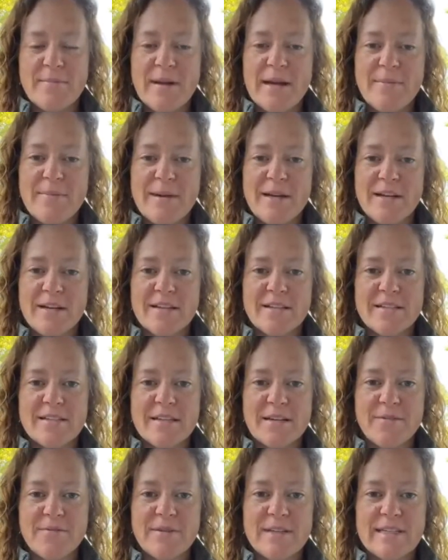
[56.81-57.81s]
My parents
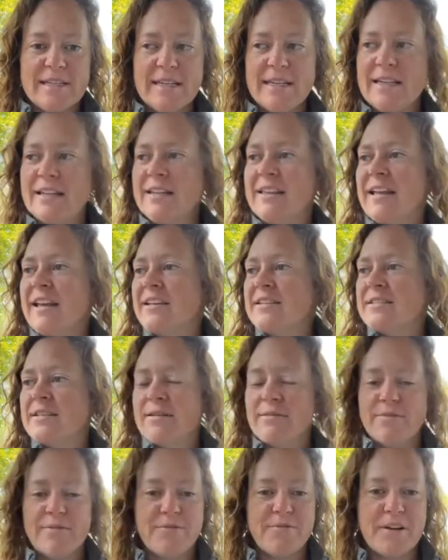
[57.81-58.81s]
are visiting, and I also
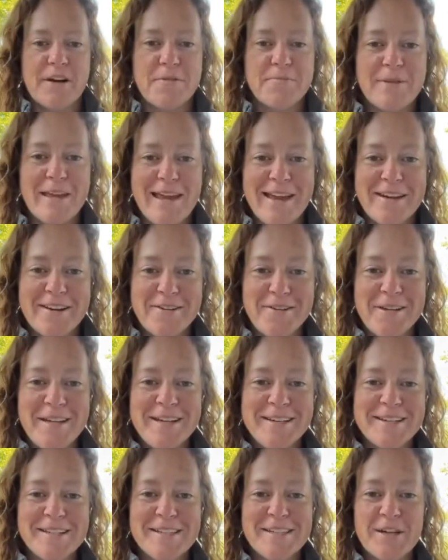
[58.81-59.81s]
have a farm cat out
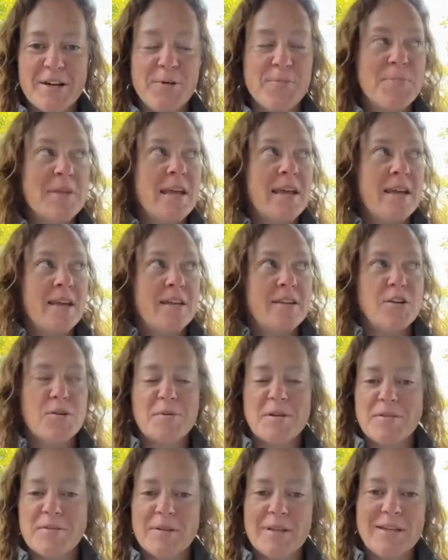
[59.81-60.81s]
here. So
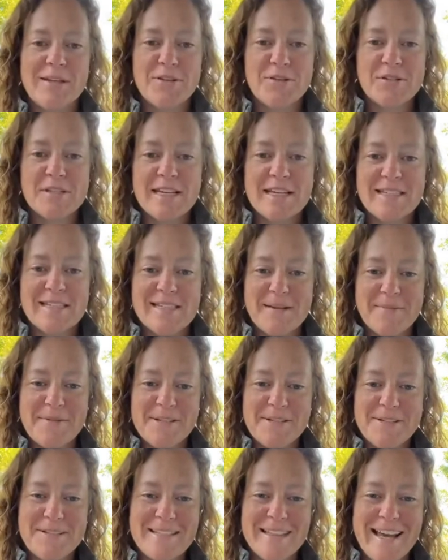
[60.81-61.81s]
nobody really knows I stepped
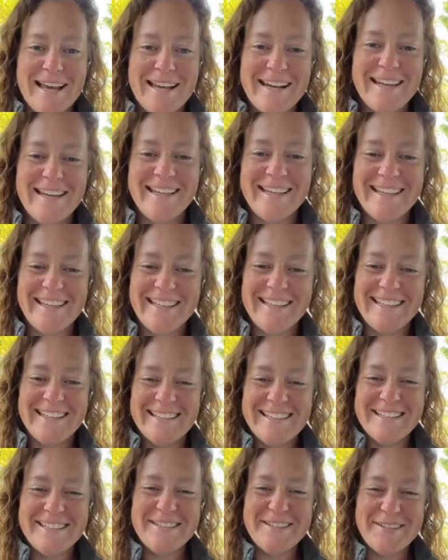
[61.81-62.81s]
outside
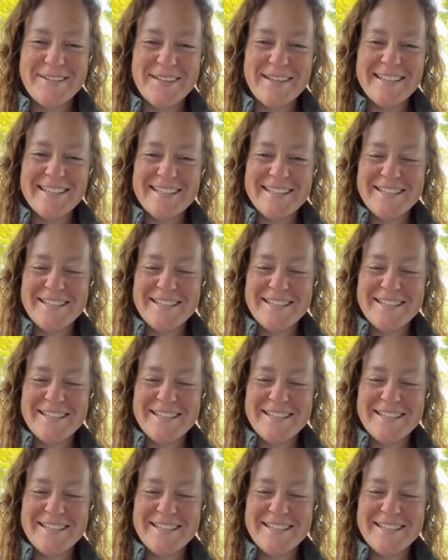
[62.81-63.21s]
to do this.